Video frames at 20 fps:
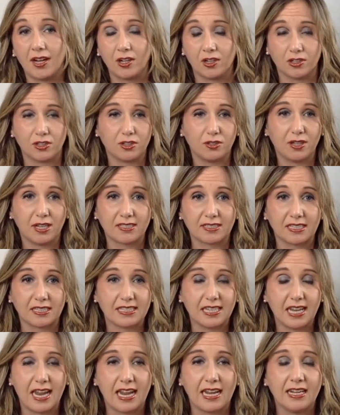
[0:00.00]
or
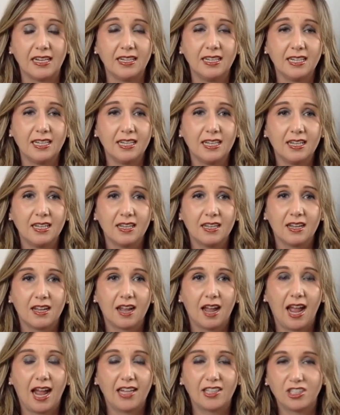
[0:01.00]
2010
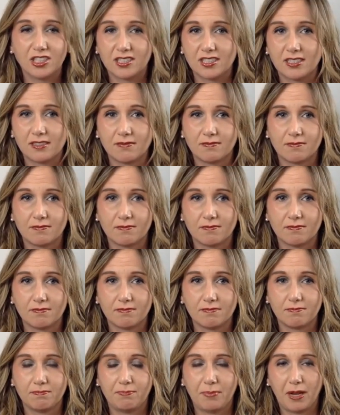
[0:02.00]
had just
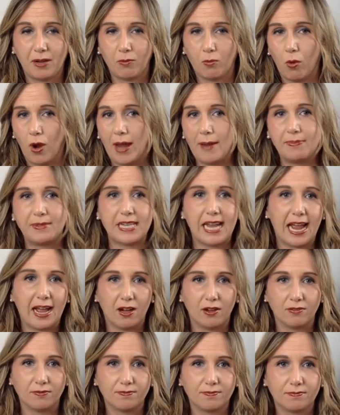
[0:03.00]
been wiped
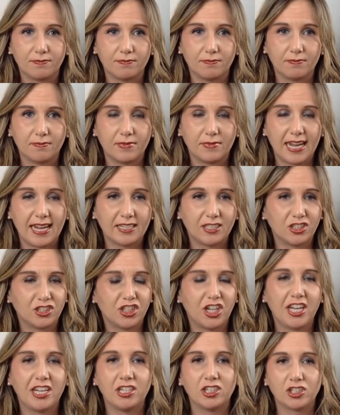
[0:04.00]
out. They had to
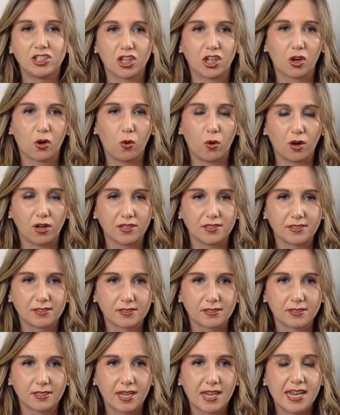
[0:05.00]
change the
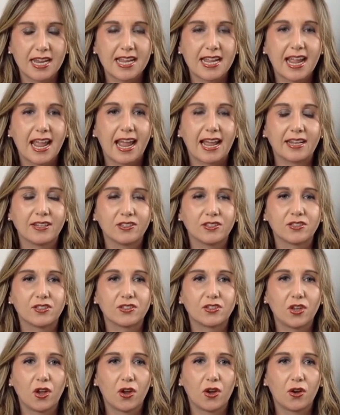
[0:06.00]
course. And
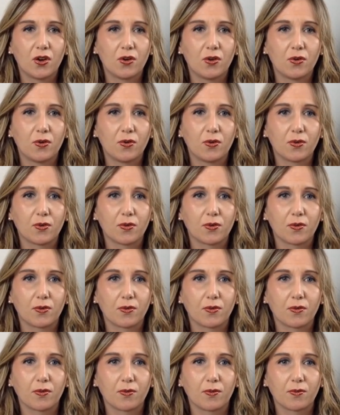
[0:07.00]
so
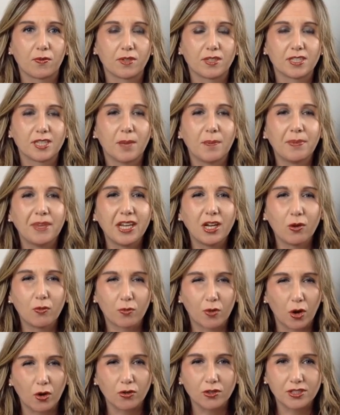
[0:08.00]
something
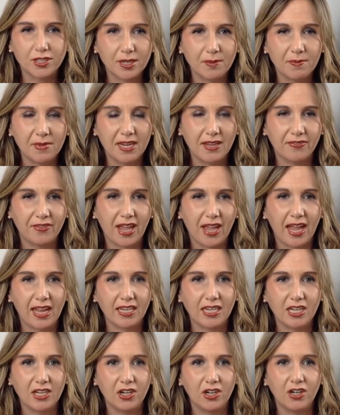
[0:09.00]
arose in me in that
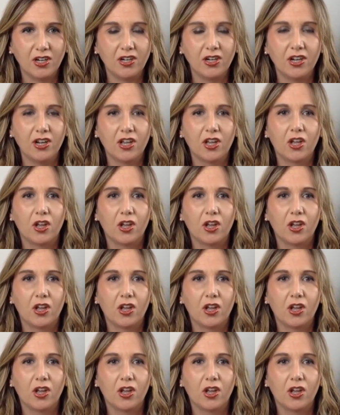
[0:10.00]
year